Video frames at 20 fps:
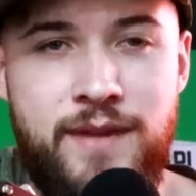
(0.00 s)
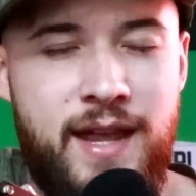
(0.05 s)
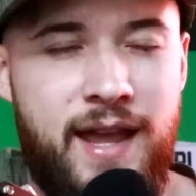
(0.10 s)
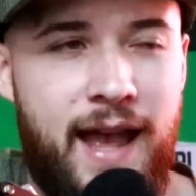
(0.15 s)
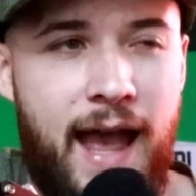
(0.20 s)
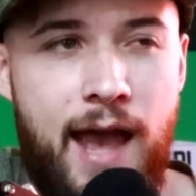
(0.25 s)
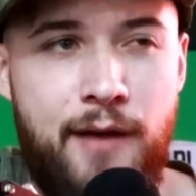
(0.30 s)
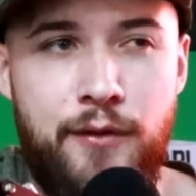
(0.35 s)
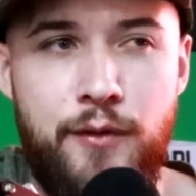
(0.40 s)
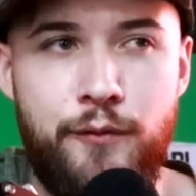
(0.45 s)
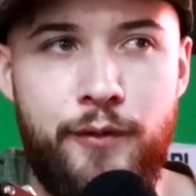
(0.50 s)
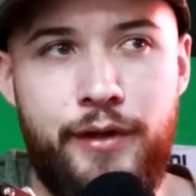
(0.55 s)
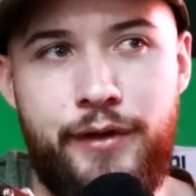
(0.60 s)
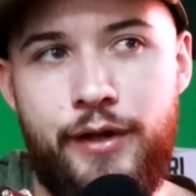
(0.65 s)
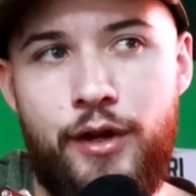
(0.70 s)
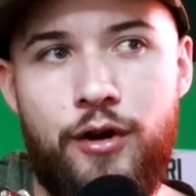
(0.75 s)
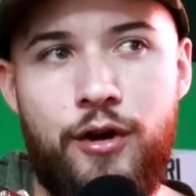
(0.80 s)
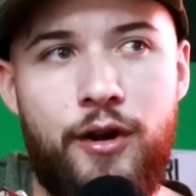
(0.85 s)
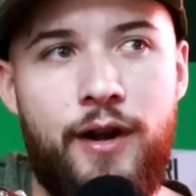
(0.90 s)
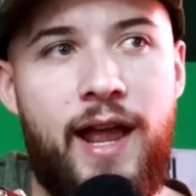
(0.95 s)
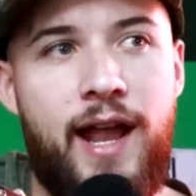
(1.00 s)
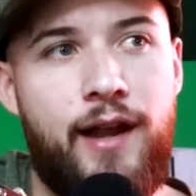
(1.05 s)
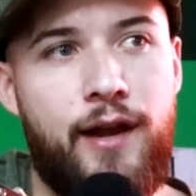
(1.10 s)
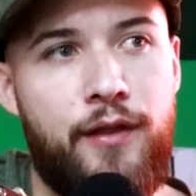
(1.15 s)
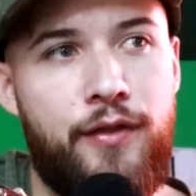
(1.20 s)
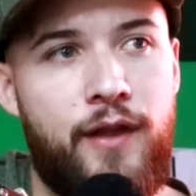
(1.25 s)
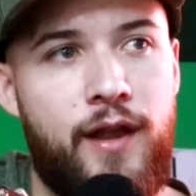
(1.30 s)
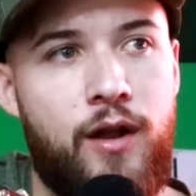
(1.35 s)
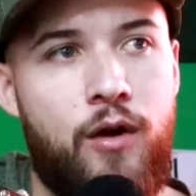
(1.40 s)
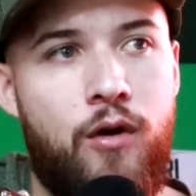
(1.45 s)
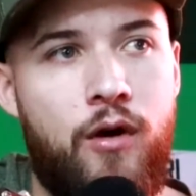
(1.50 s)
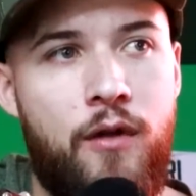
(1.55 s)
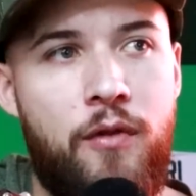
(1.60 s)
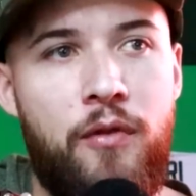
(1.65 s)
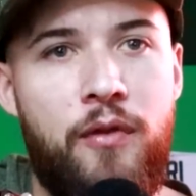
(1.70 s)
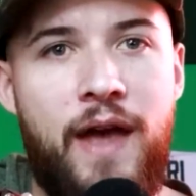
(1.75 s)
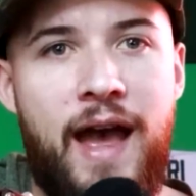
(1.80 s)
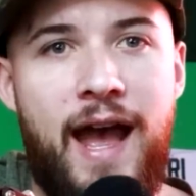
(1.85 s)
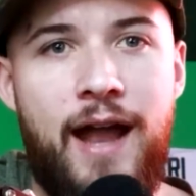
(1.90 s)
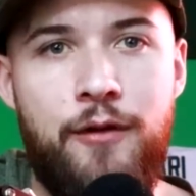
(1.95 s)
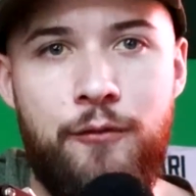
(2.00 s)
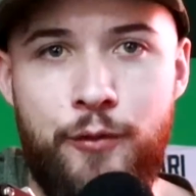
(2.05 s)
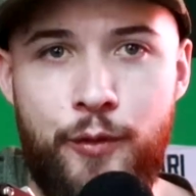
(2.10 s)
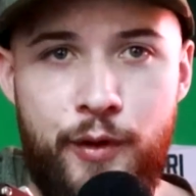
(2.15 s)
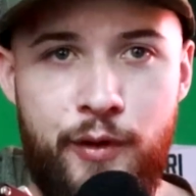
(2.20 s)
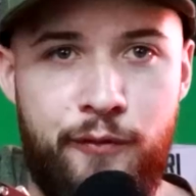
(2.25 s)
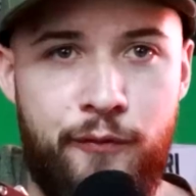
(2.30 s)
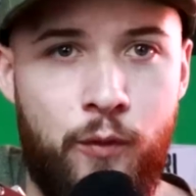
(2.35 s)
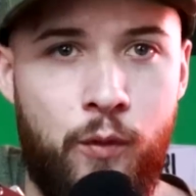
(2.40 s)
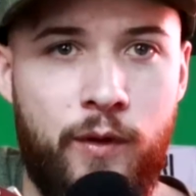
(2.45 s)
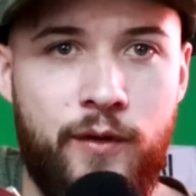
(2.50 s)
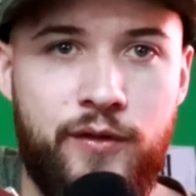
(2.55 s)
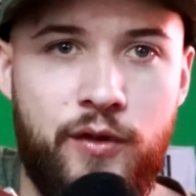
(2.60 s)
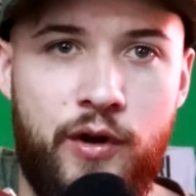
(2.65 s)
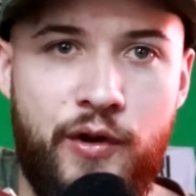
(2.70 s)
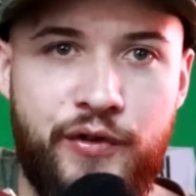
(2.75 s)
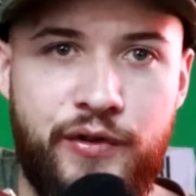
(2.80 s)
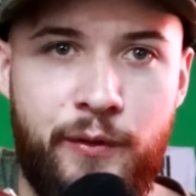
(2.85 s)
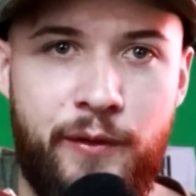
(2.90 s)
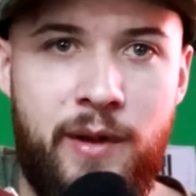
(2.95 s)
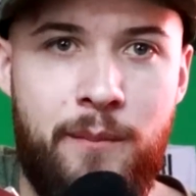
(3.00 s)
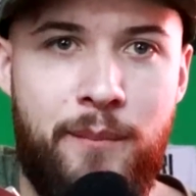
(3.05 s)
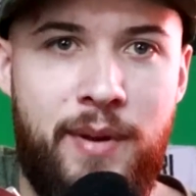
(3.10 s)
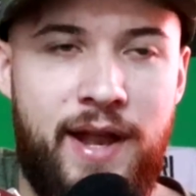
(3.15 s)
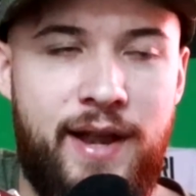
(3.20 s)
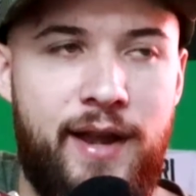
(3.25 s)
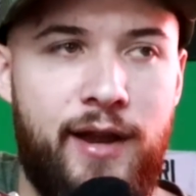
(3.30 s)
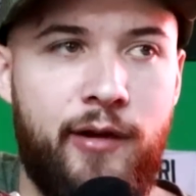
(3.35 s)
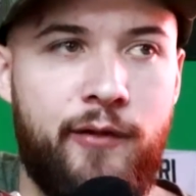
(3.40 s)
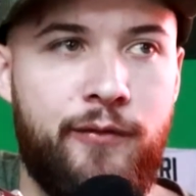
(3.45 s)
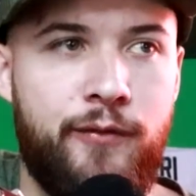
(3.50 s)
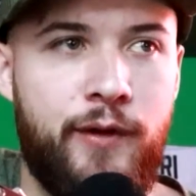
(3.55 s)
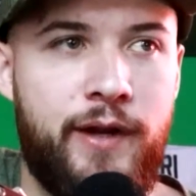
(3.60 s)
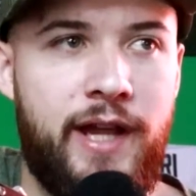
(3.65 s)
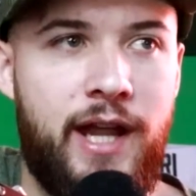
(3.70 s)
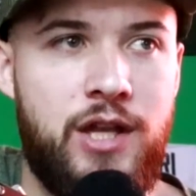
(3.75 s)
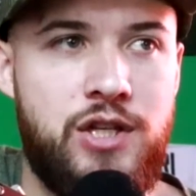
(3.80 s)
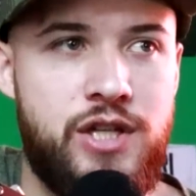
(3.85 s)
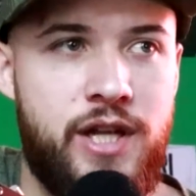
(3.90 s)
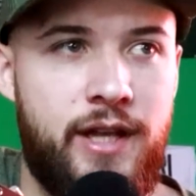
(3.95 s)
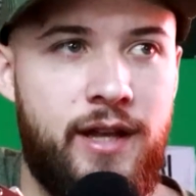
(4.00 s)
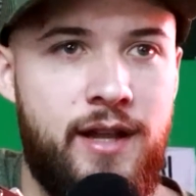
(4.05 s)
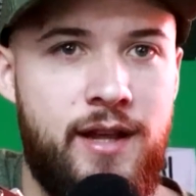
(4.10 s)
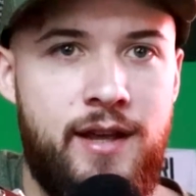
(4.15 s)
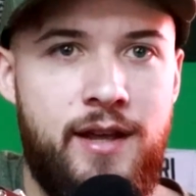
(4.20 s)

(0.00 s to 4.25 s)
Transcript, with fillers: Haven't really heard anything on that. Rudy Ford's also an impending free agent.